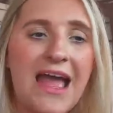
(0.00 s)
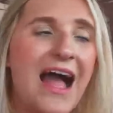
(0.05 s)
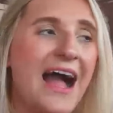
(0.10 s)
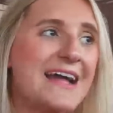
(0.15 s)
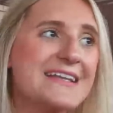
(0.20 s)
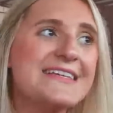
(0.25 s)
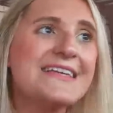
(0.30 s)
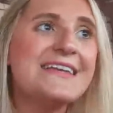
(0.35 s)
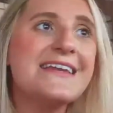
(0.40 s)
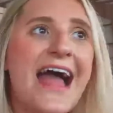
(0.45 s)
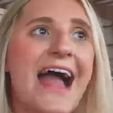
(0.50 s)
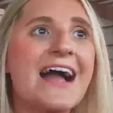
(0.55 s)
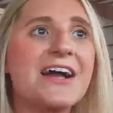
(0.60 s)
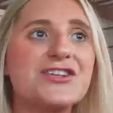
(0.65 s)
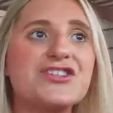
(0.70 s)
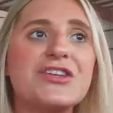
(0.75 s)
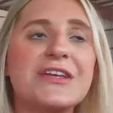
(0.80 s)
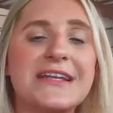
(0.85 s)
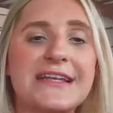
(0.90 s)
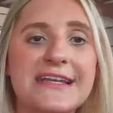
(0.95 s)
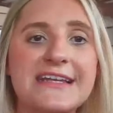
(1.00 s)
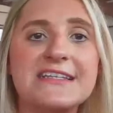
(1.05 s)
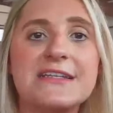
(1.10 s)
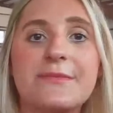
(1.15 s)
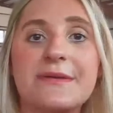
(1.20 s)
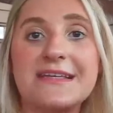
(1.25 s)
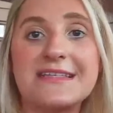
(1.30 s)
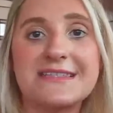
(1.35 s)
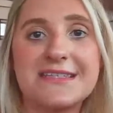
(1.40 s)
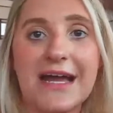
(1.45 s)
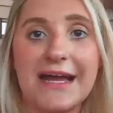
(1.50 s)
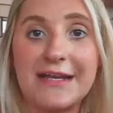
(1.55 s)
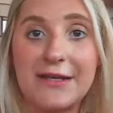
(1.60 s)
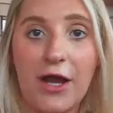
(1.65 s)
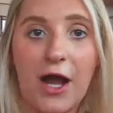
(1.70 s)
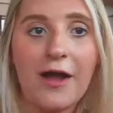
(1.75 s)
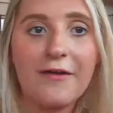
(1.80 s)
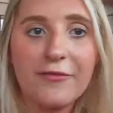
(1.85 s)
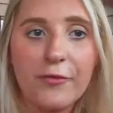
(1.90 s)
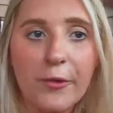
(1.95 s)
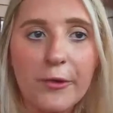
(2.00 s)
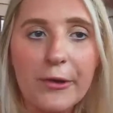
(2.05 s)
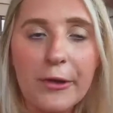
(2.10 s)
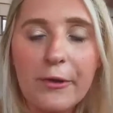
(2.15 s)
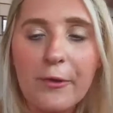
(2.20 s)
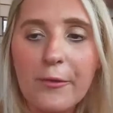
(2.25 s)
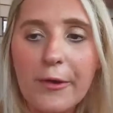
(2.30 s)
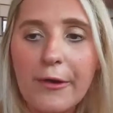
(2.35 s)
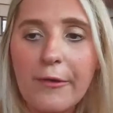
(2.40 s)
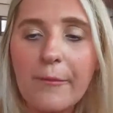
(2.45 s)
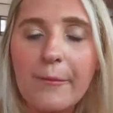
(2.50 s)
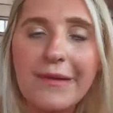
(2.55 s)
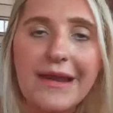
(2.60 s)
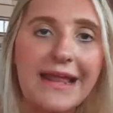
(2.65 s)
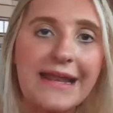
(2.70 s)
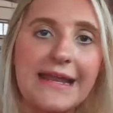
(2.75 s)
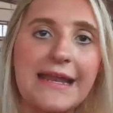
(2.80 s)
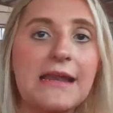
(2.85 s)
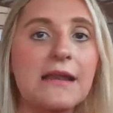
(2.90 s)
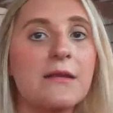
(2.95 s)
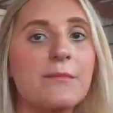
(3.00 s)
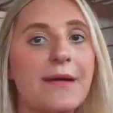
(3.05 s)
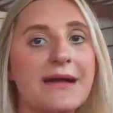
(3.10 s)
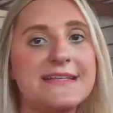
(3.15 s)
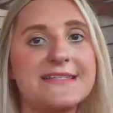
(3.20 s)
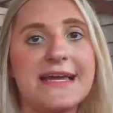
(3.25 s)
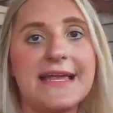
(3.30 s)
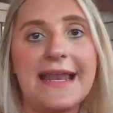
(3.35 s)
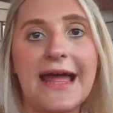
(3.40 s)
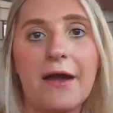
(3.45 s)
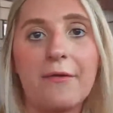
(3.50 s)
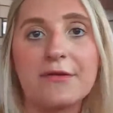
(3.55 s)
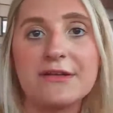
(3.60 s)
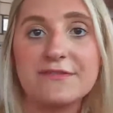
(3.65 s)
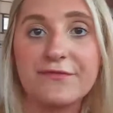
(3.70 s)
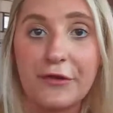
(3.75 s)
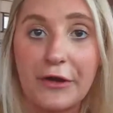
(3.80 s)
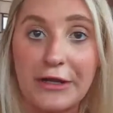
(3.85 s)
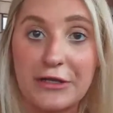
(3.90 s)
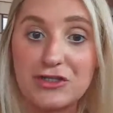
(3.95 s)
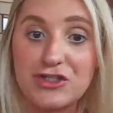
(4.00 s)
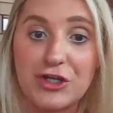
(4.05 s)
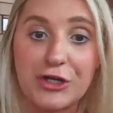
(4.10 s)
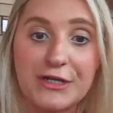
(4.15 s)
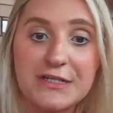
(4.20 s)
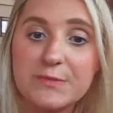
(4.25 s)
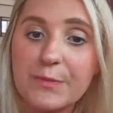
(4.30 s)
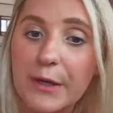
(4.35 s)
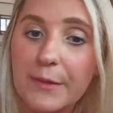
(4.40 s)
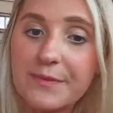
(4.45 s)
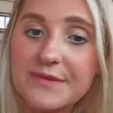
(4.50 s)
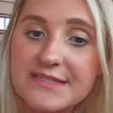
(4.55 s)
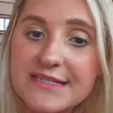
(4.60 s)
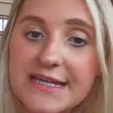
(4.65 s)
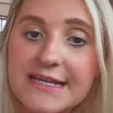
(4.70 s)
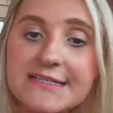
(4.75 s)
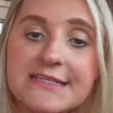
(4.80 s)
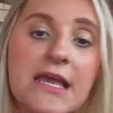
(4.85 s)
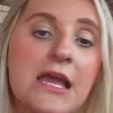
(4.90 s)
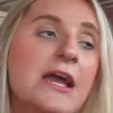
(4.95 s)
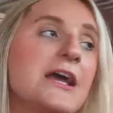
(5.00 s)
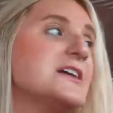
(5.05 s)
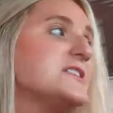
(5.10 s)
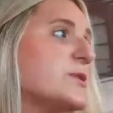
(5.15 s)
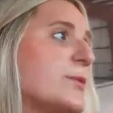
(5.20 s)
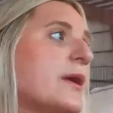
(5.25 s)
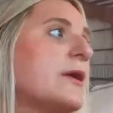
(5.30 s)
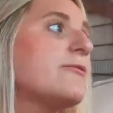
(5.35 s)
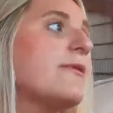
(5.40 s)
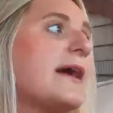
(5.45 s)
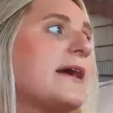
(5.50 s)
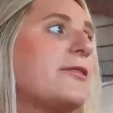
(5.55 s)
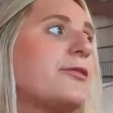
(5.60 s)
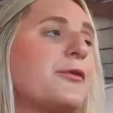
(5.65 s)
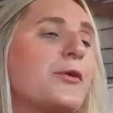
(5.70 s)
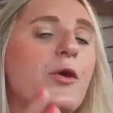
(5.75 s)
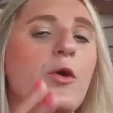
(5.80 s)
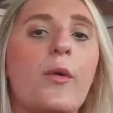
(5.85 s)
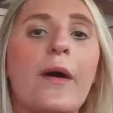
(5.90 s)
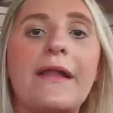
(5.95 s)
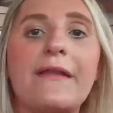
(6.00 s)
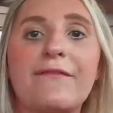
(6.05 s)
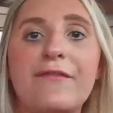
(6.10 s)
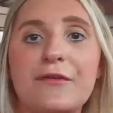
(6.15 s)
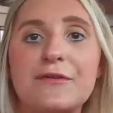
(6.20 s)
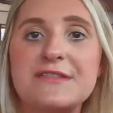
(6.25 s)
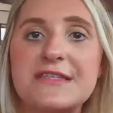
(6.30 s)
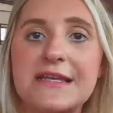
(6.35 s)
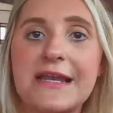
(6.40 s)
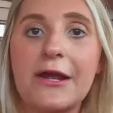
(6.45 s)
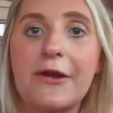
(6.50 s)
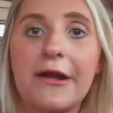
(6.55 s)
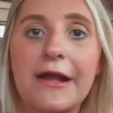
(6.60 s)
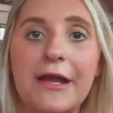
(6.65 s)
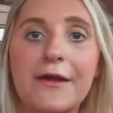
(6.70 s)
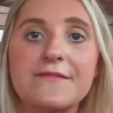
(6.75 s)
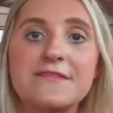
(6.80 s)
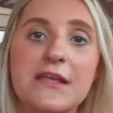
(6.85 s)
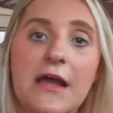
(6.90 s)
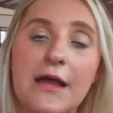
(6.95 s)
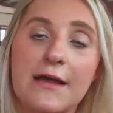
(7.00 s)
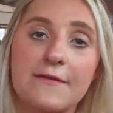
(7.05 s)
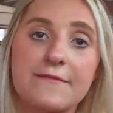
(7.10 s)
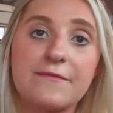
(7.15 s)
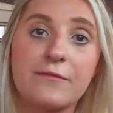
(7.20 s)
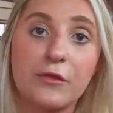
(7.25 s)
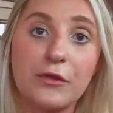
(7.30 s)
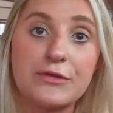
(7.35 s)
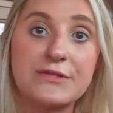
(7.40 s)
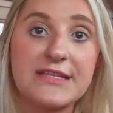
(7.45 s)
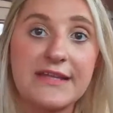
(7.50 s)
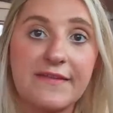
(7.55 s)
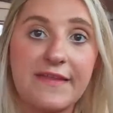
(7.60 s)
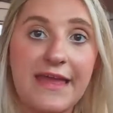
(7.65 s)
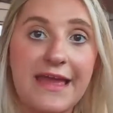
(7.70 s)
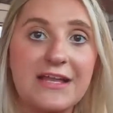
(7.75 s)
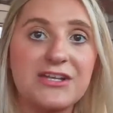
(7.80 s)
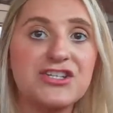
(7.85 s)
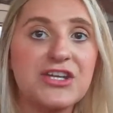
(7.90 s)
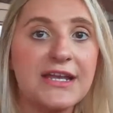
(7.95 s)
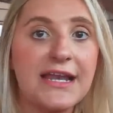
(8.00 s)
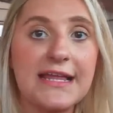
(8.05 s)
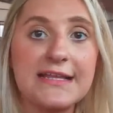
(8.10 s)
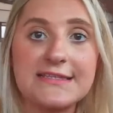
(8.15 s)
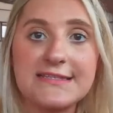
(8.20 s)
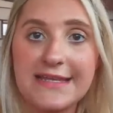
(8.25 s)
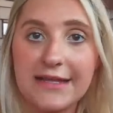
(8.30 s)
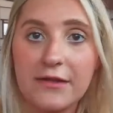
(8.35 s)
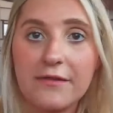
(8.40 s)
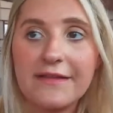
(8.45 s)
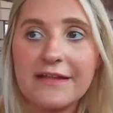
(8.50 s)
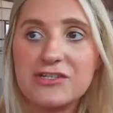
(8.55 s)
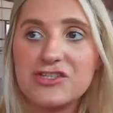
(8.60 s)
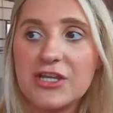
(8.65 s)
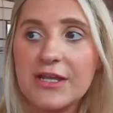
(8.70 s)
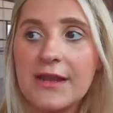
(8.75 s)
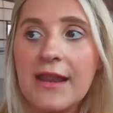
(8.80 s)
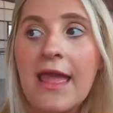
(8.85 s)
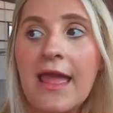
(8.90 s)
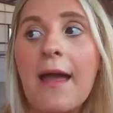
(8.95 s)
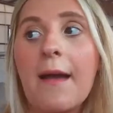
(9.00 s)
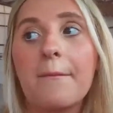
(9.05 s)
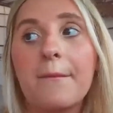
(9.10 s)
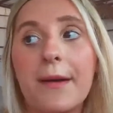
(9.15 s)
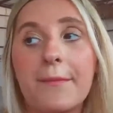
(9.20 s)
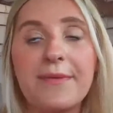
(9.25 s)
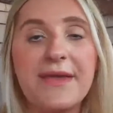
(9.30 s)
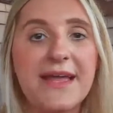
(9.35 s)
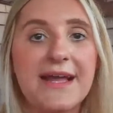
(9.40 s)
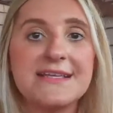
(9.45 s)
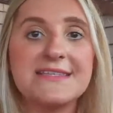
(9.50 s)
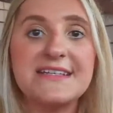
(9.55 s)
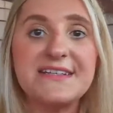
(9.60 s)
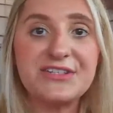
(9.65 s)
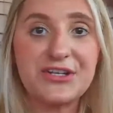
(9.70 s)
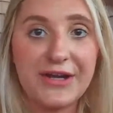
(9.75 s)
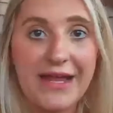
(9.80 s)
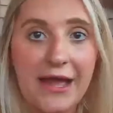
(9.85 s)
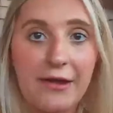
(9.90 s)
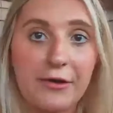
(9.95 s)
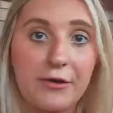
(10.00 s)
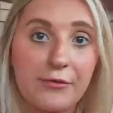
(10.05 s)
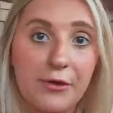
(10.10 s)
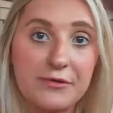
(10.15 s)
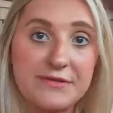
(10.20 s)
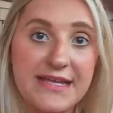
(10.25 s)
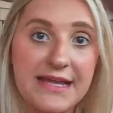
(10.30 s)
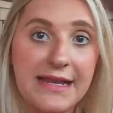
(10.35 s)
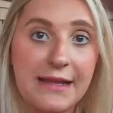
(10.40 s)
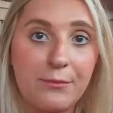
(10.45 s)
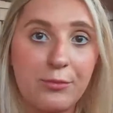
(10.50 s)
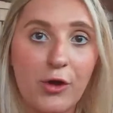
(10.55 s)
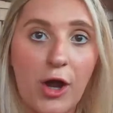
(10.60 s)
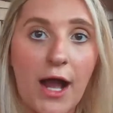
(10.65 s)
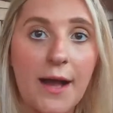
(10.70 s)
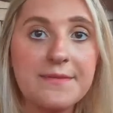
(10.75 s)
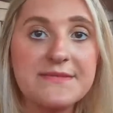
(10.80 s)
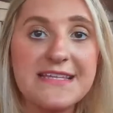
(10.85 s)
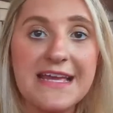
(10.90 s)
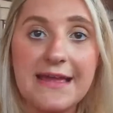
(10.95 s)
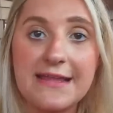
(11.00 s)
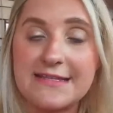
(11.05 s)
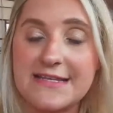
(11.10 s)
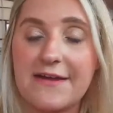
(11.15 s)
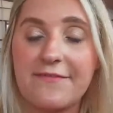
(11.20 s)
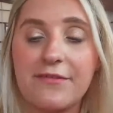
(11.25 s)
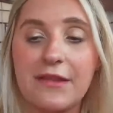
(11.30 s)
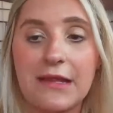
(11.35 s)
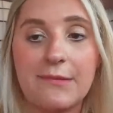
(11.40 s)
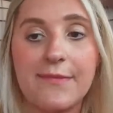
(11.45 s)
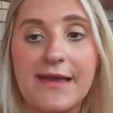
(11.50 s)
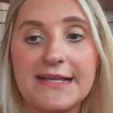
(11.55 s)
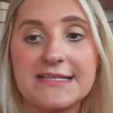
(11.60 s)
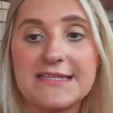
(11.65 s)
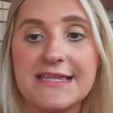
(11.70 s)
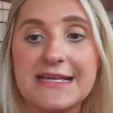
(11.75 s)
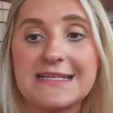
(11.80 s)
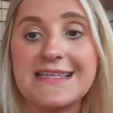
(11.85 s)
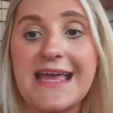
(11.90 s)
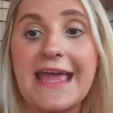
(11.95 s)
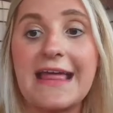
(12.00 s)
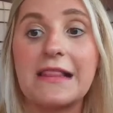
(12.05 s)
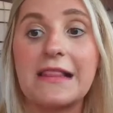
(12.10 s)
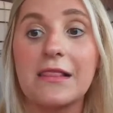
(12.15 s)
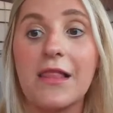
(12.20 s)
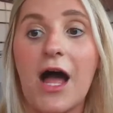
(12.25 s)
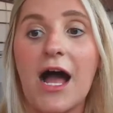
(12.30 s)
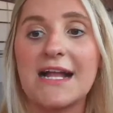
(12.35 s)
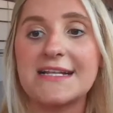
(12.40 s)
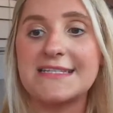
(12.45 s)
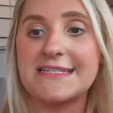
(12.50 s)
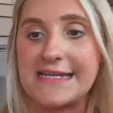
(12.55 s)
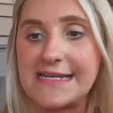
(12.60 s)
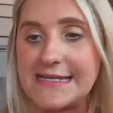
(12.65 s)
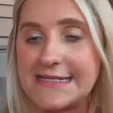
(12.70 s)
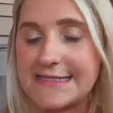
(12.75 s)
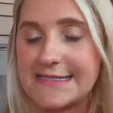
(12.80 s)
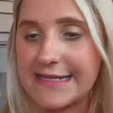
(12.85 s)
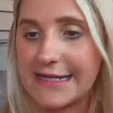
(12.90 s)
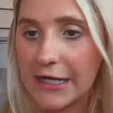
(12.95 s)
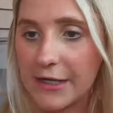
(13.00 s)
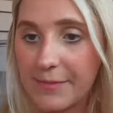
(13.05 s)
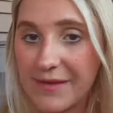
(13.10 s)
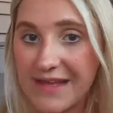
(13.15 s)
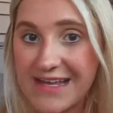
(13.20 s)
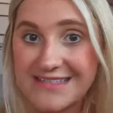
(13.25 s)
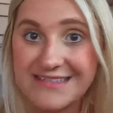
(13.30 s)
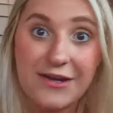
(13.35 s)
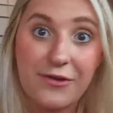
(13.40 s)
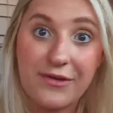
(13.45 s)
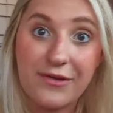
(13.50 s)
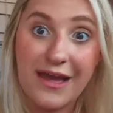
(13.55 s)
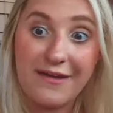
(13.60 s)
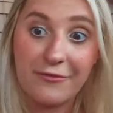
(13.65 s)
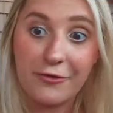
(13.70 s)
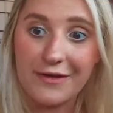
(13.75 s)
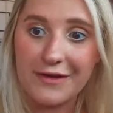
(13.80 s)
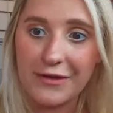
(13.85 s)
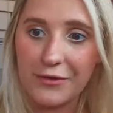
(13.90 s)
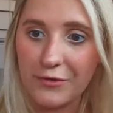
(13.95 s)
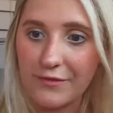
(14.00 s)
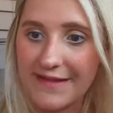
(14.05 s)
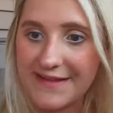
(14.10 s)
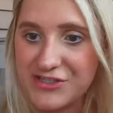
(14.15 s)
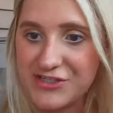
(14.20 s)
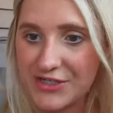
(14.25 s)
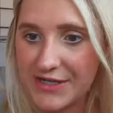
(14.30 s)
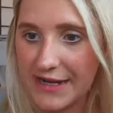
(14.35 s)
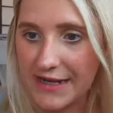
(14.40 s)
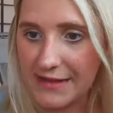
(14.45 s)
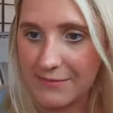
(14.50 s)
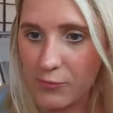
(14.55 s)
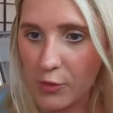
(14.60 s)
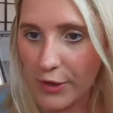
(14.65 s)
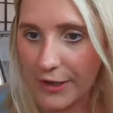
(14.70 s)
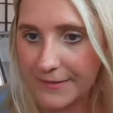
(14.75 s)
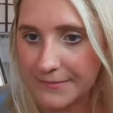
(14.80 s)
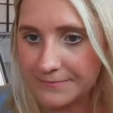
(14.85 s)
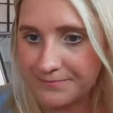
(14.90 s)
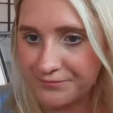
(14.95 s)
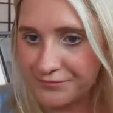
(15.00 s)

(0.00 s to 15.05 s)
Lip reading: I didn't actually need to be signed off, quote unquote, but I needed my 10 hours for insurance purposes. So we ran through quite a few scenarios of losing the engine and single engine. But because these are counter rotating props, it definitely makes things a lot easier because I don't have a critical engine anymore.